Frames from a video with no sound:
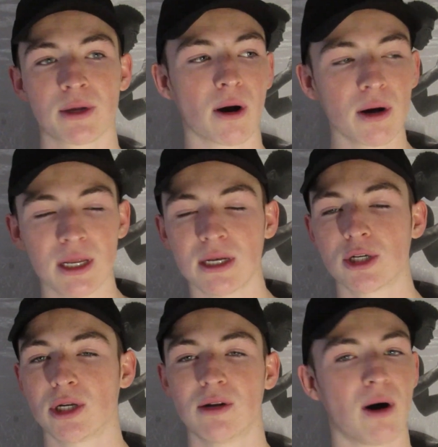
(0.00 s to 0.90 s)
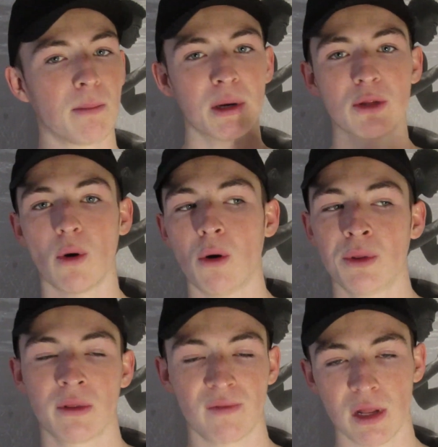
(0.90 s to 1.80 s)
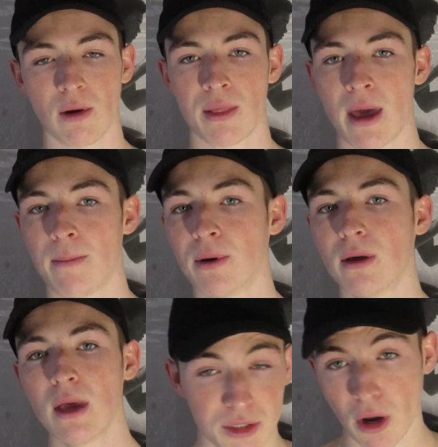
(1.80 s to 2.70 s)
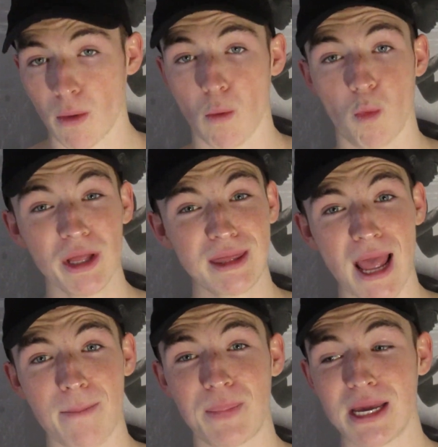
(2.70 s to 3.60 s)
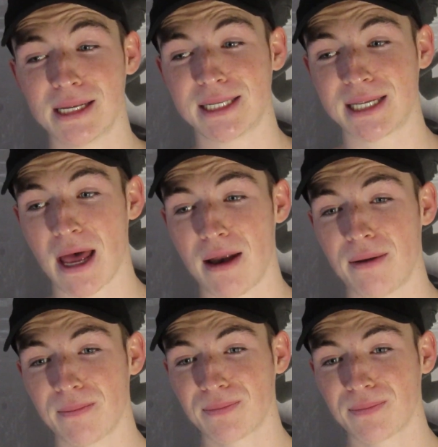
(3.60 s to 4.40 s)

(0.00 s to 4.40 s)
They're unconditioned. I'm going to do a whole nother video on that. But so with that being said,